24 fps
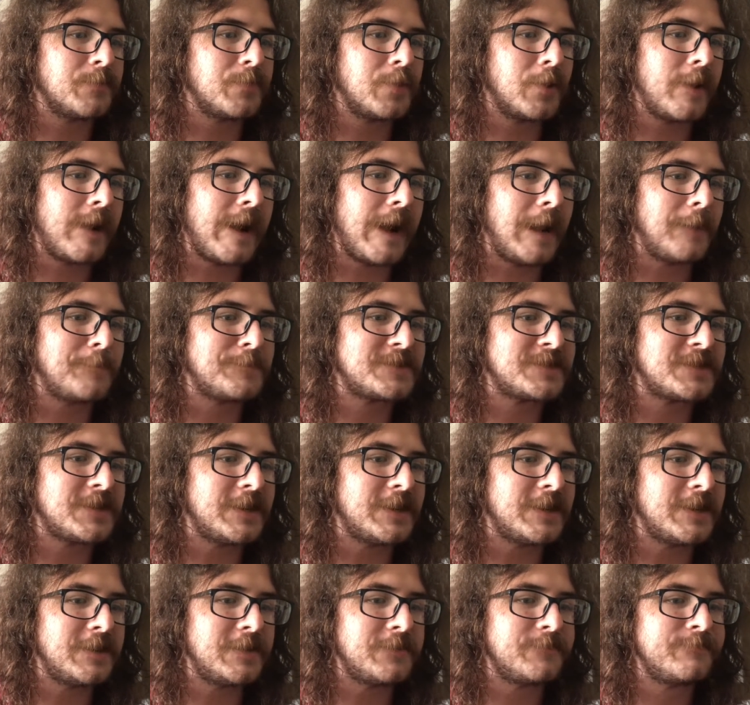perhaps
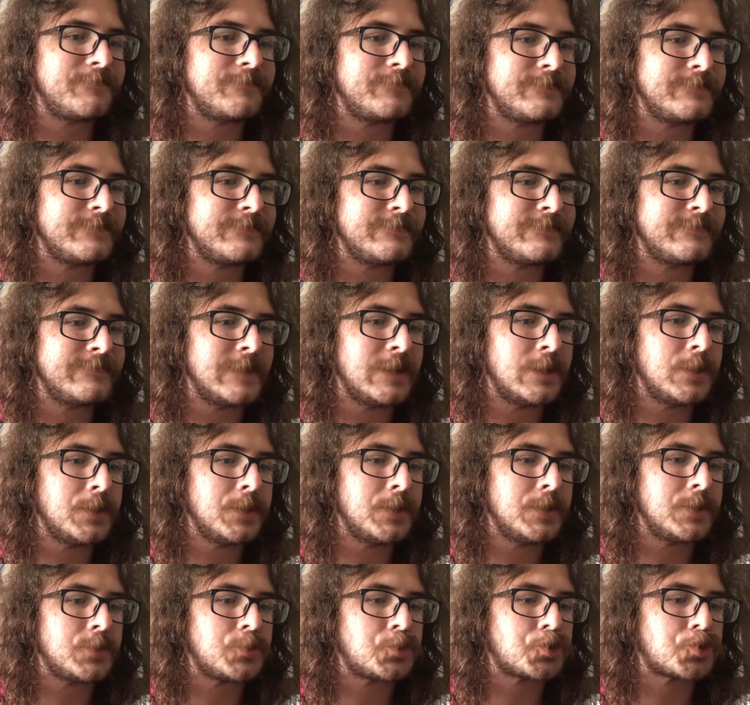
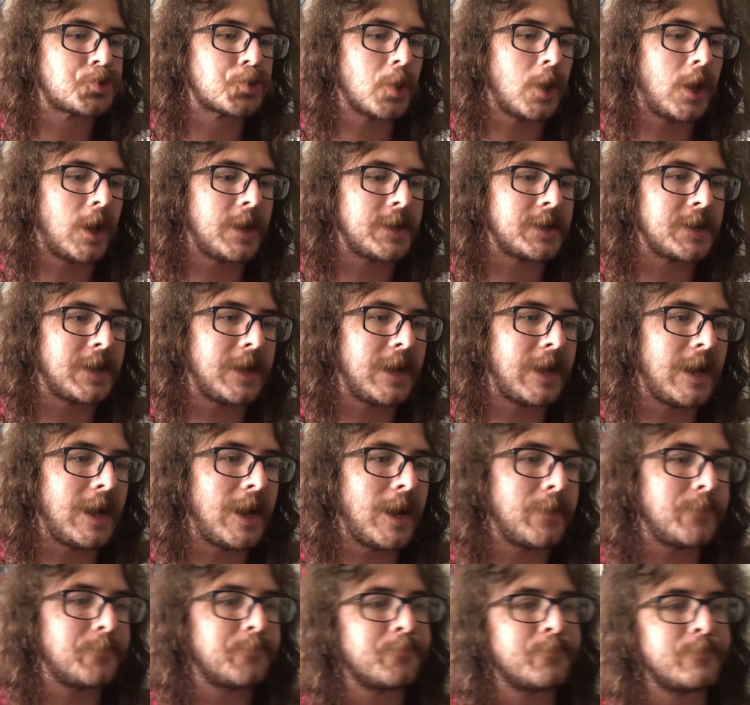Tron Cat.